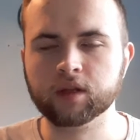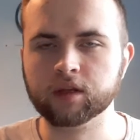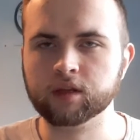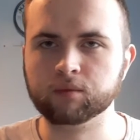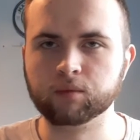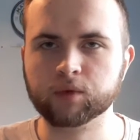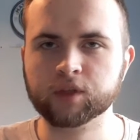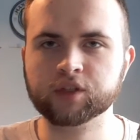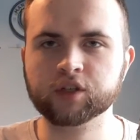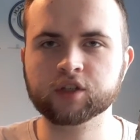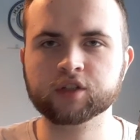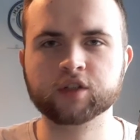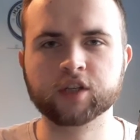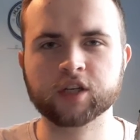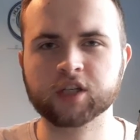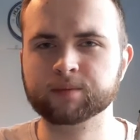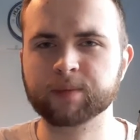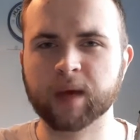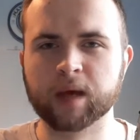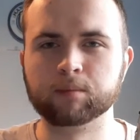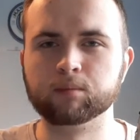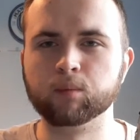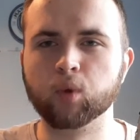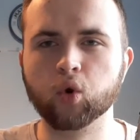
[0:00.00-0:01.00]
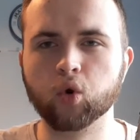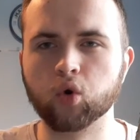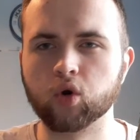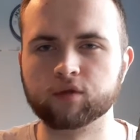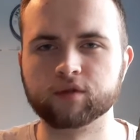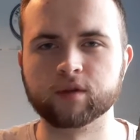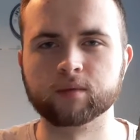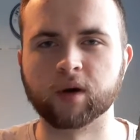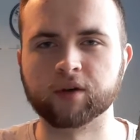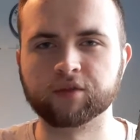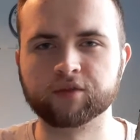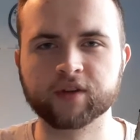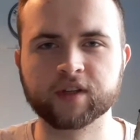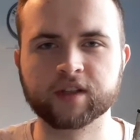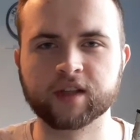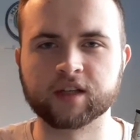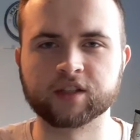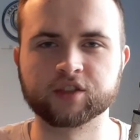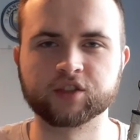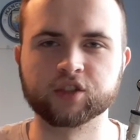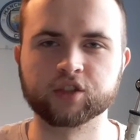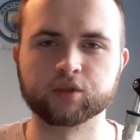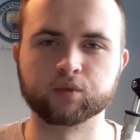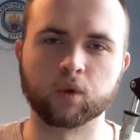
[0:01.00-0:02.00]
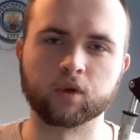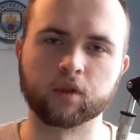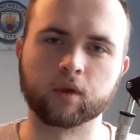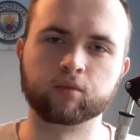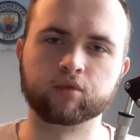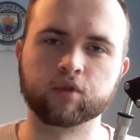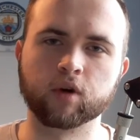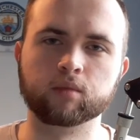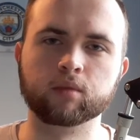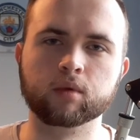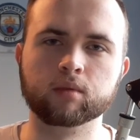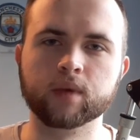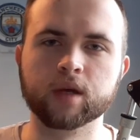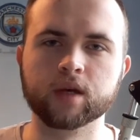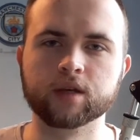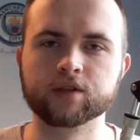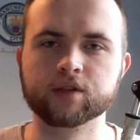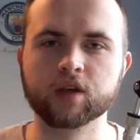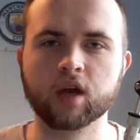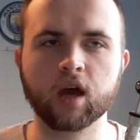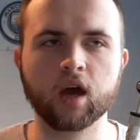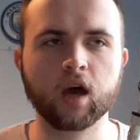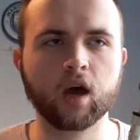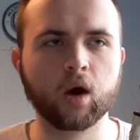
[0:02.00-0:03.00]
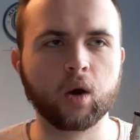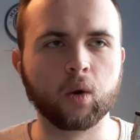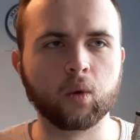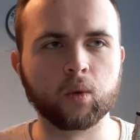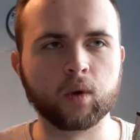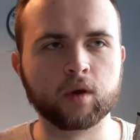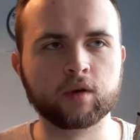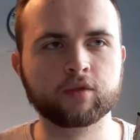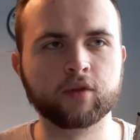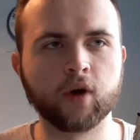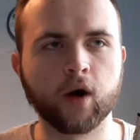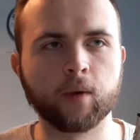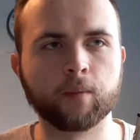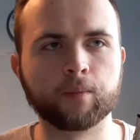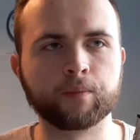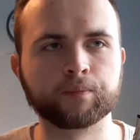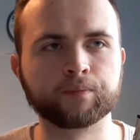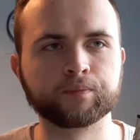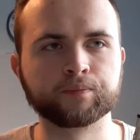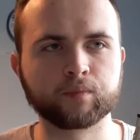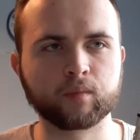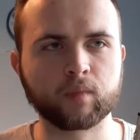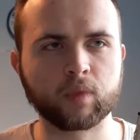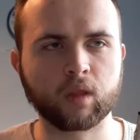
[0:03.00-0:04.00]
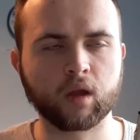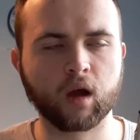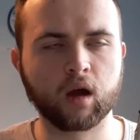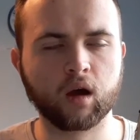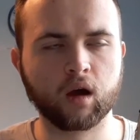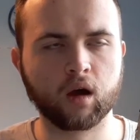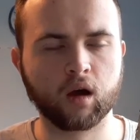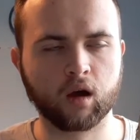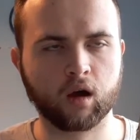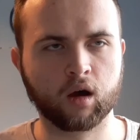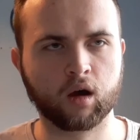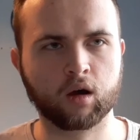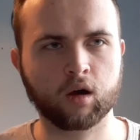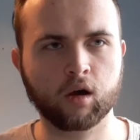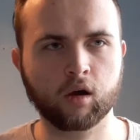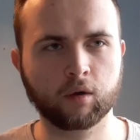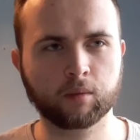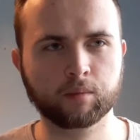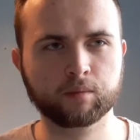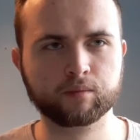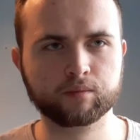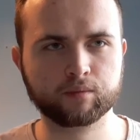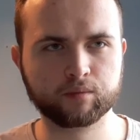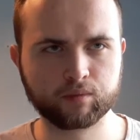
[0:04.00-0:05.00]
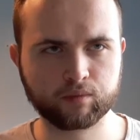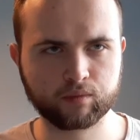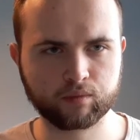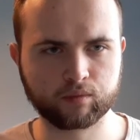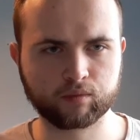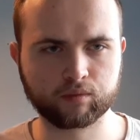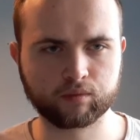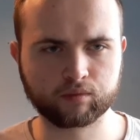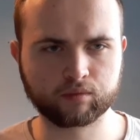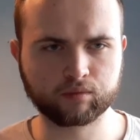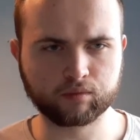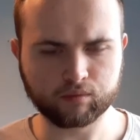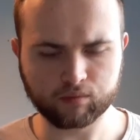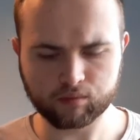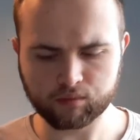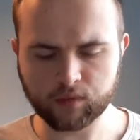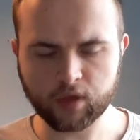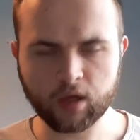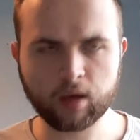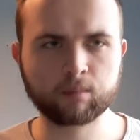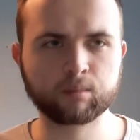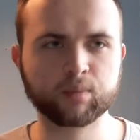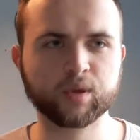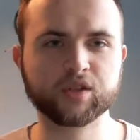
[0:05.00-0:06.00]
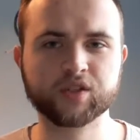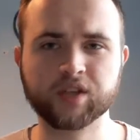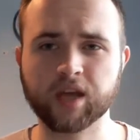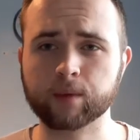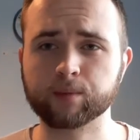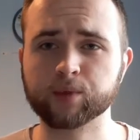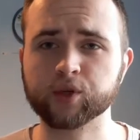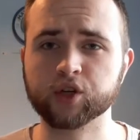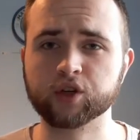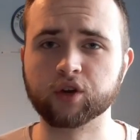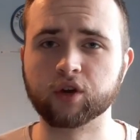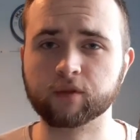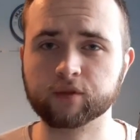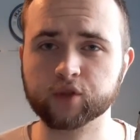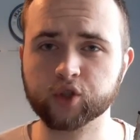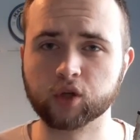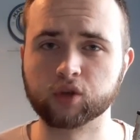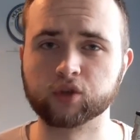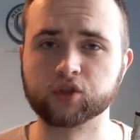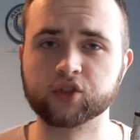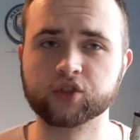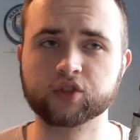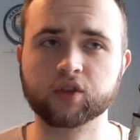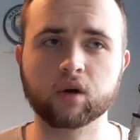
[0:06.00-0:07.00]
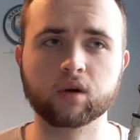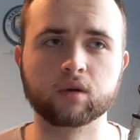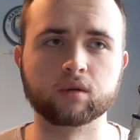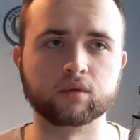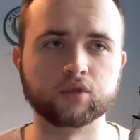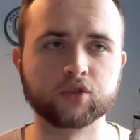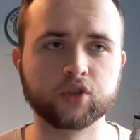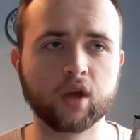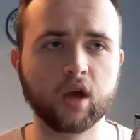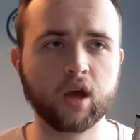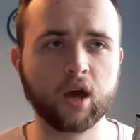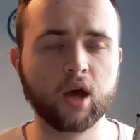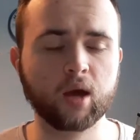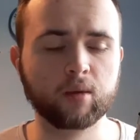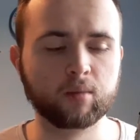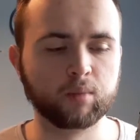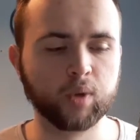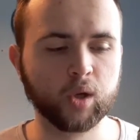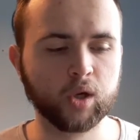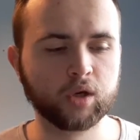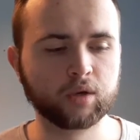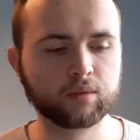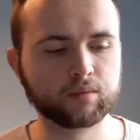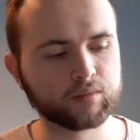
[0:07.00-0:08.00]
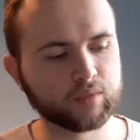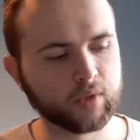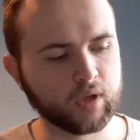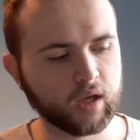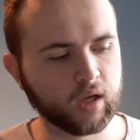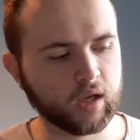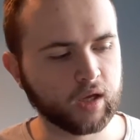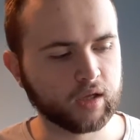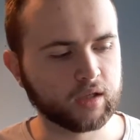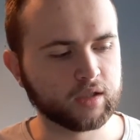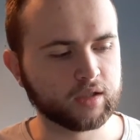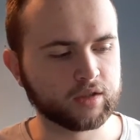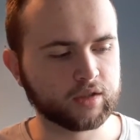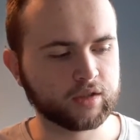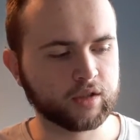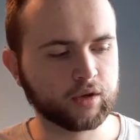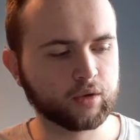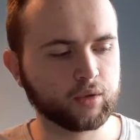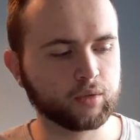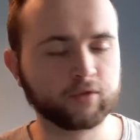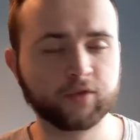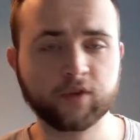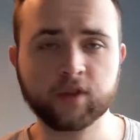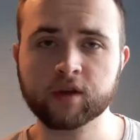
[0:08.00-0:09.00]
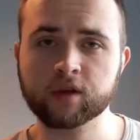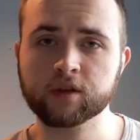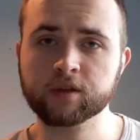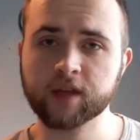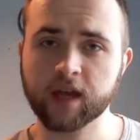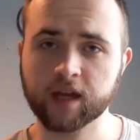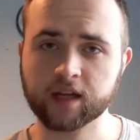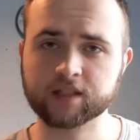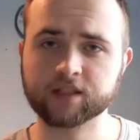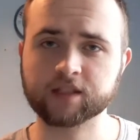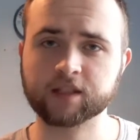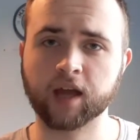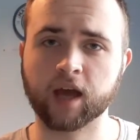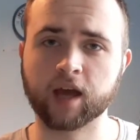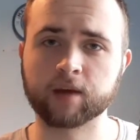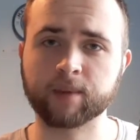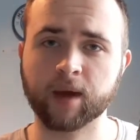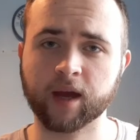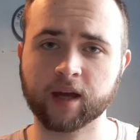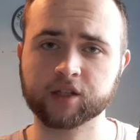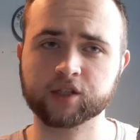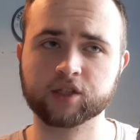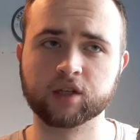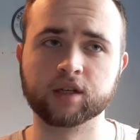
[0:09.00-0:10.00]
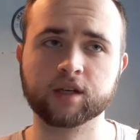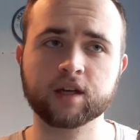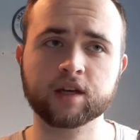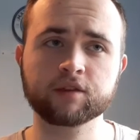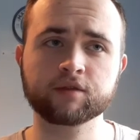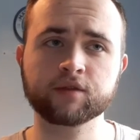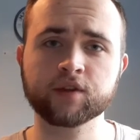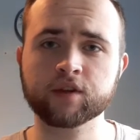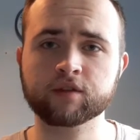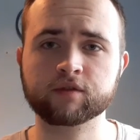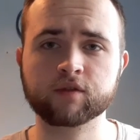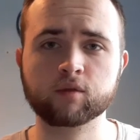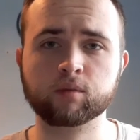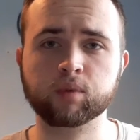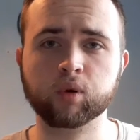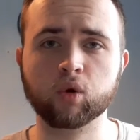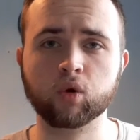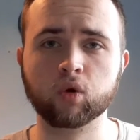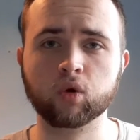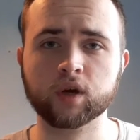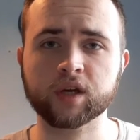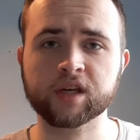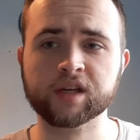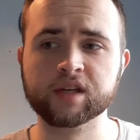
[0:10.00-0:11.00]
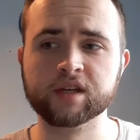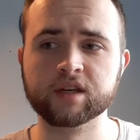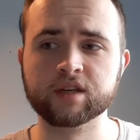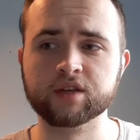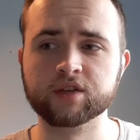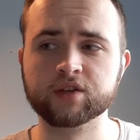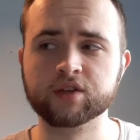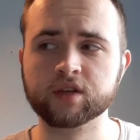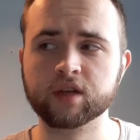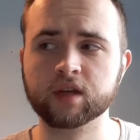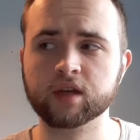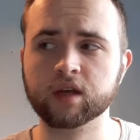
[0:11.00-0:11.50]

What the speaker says: We just expect more of him. I think that's just what the problem is with our perception of John Stones. But still, for the next game, actually, even if Laporte is